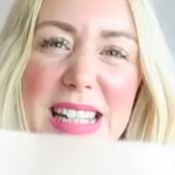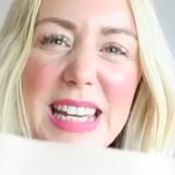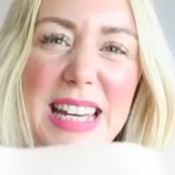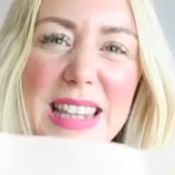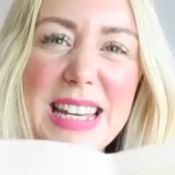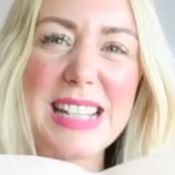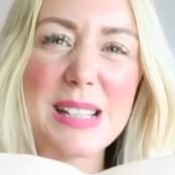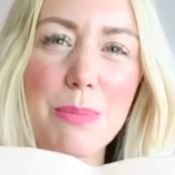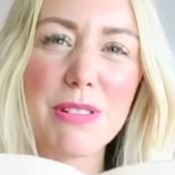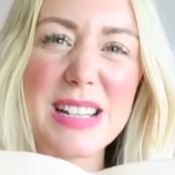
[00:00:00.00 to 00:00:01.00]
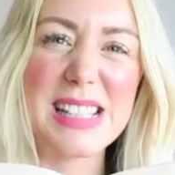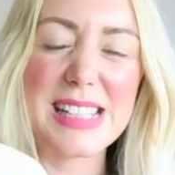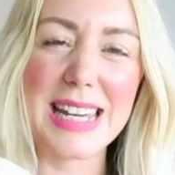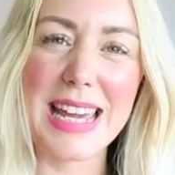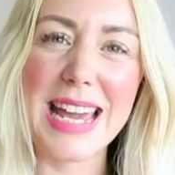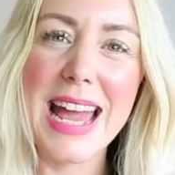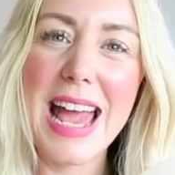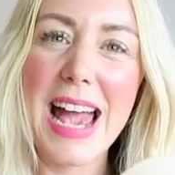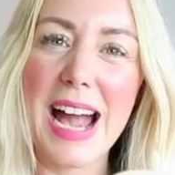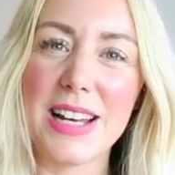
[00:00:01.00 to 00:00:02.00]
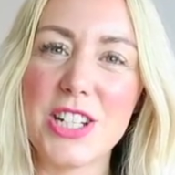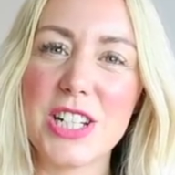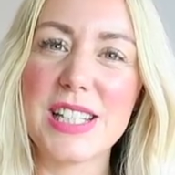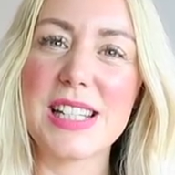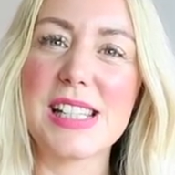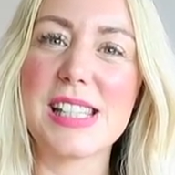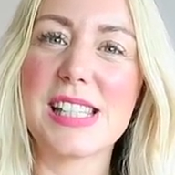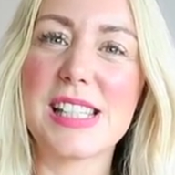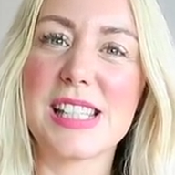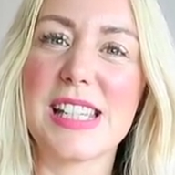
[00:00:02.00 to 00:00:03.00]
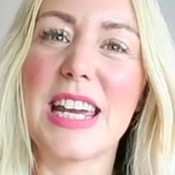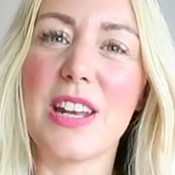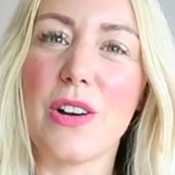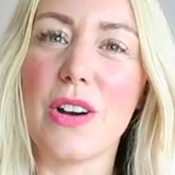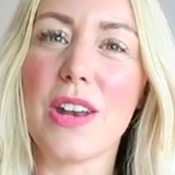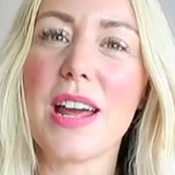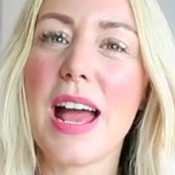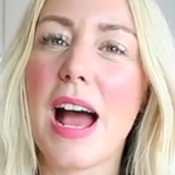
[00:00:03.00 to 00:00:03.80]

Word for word: sticky, these are pretty sticky, and you just stick it on.